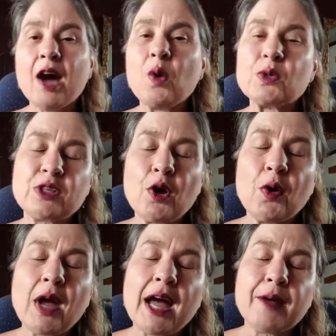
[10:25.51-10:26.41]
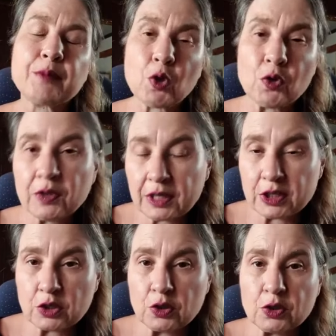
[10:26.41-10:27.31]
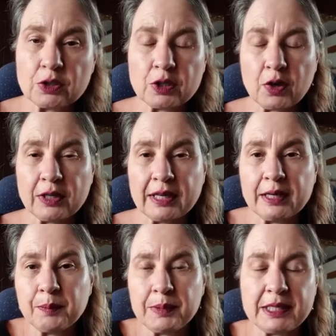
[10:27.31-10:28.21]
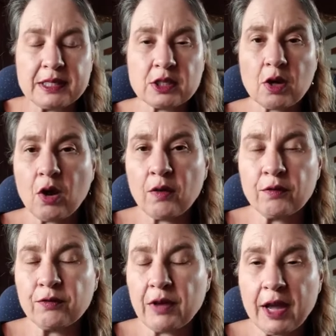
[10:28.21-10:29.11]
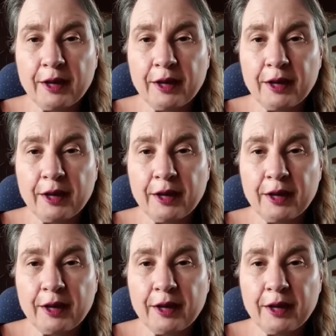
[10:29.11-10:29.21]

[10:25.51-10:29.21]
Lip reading: Also, earthing is good, so get a piece of